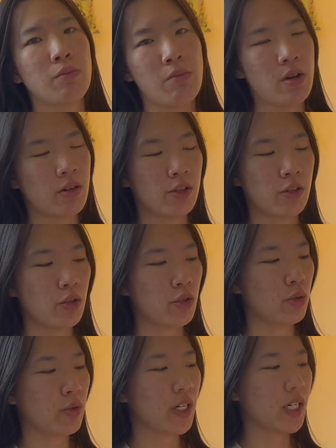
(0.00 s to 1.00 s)
Martha
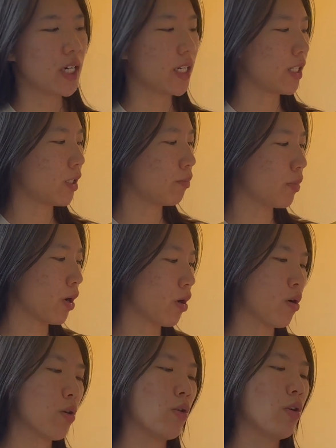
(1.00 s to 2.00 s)
Stewart
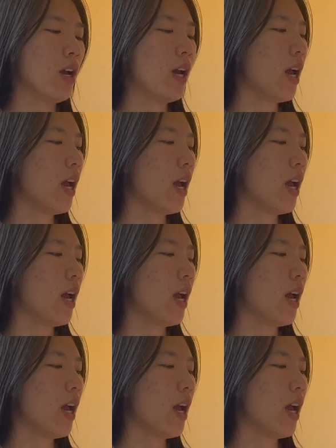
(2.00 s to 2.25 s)
inspo,